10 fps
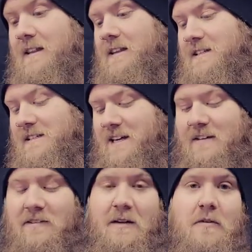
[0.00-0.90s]
that this is
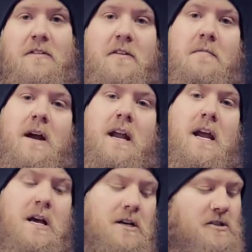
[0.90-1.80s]
definitely worth your
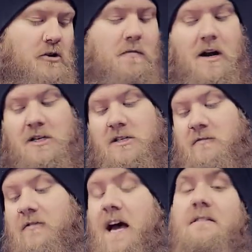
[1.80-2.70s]
money. So much,
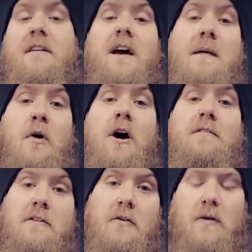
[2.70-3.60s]
in fact, that I
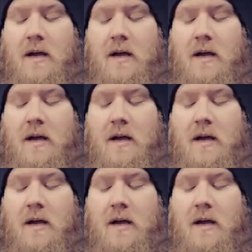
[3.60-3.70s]
bought two.